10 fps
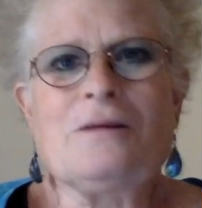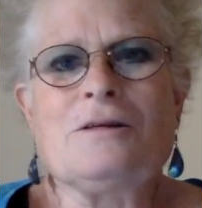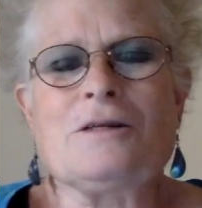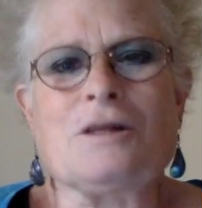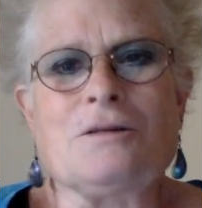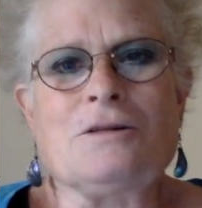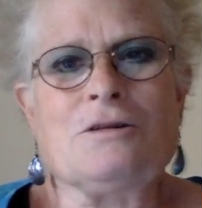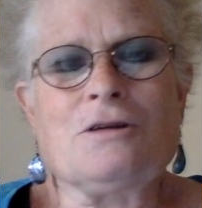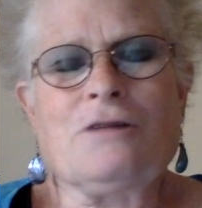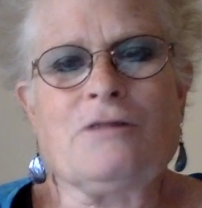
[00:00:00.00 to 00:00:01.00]
So
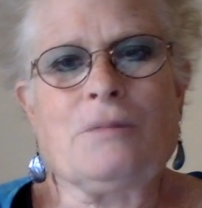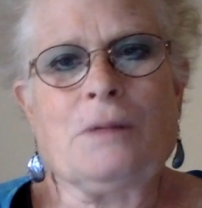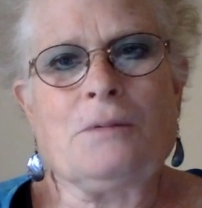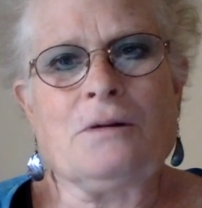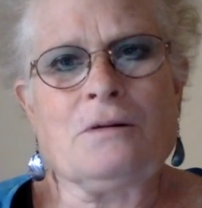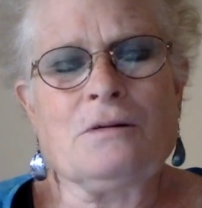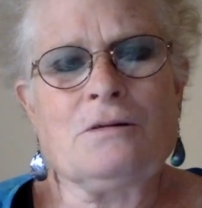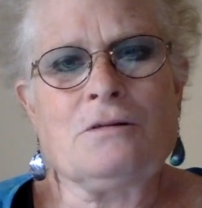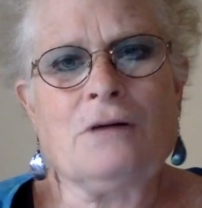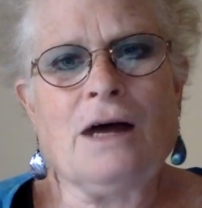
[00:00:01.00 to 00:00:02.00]
you're looking for people
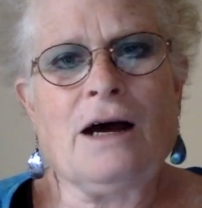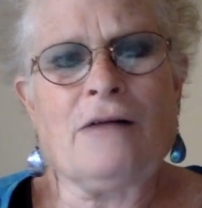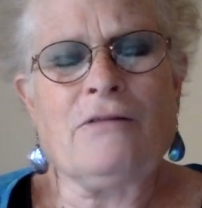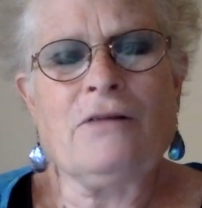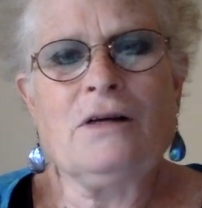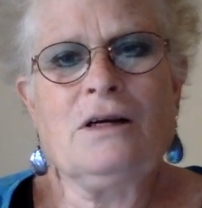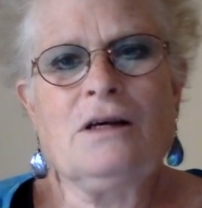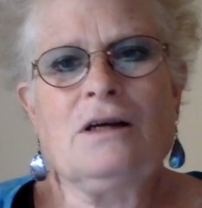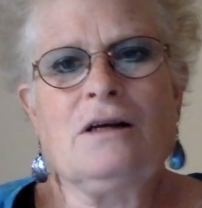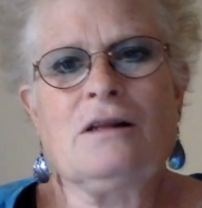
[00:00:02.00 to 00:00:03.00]
who have
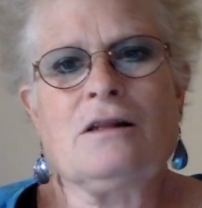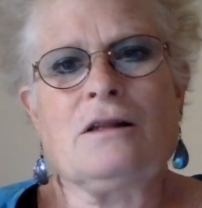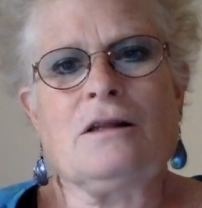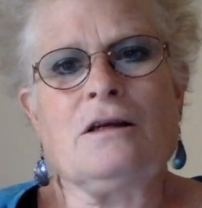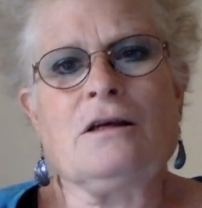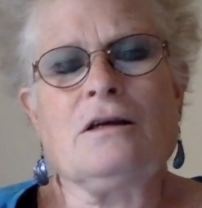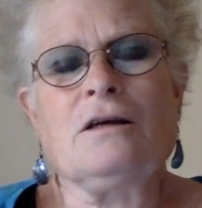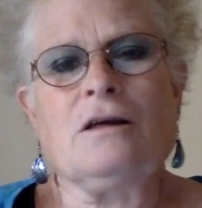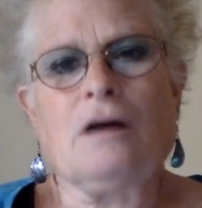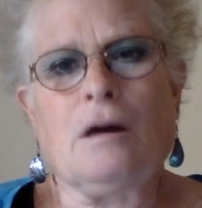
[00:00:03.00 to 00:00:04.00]
the
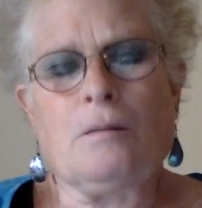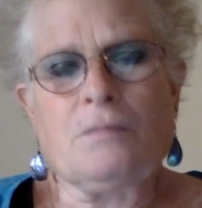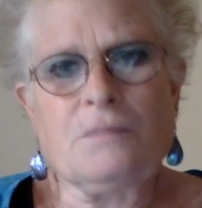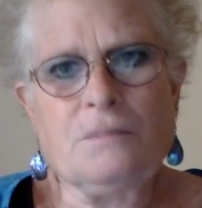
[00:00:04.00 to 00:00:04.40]
income